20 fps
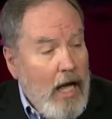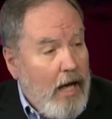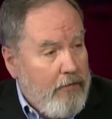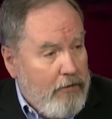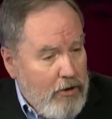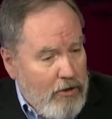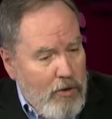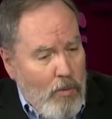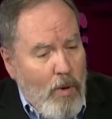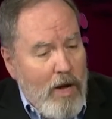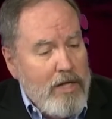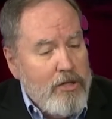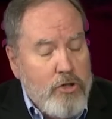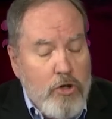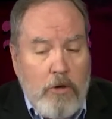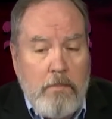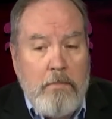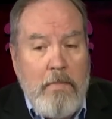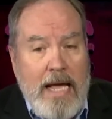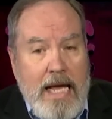They're the ones who
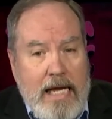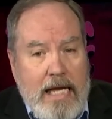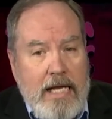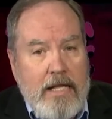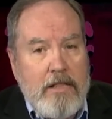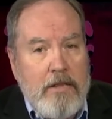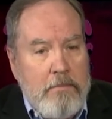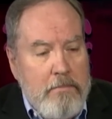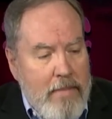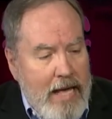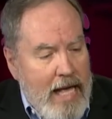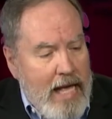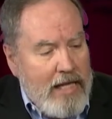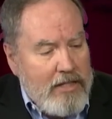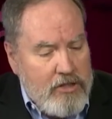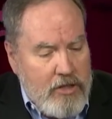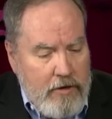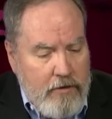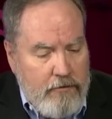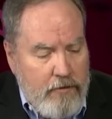are making the
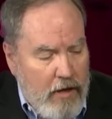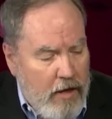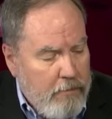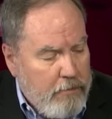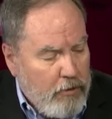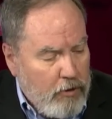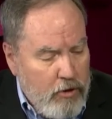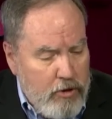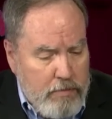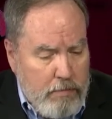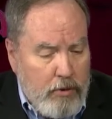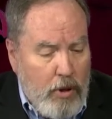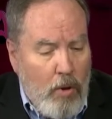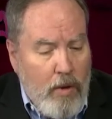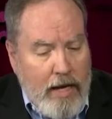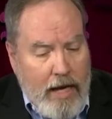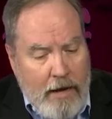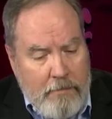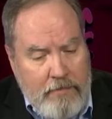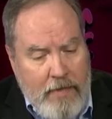massive pollution,
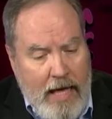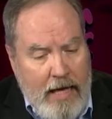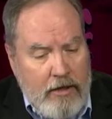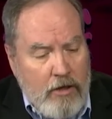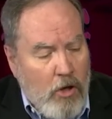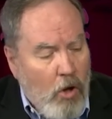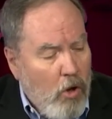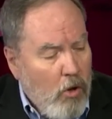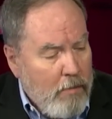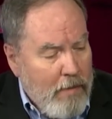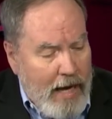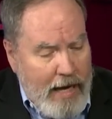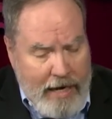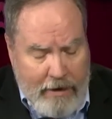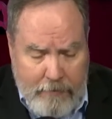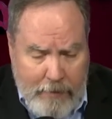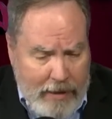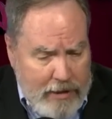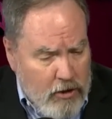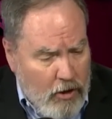blowing up that gold mine.
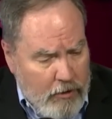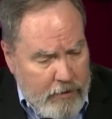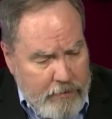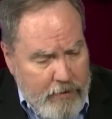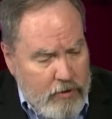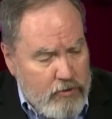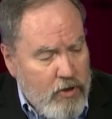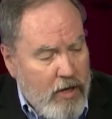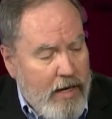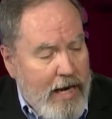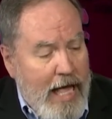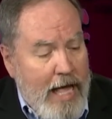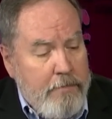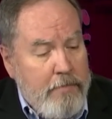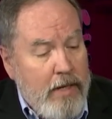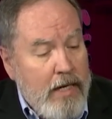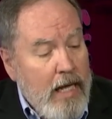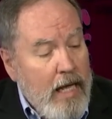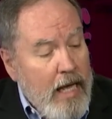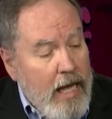Everybody told them it was going to
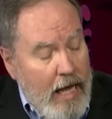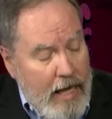happen.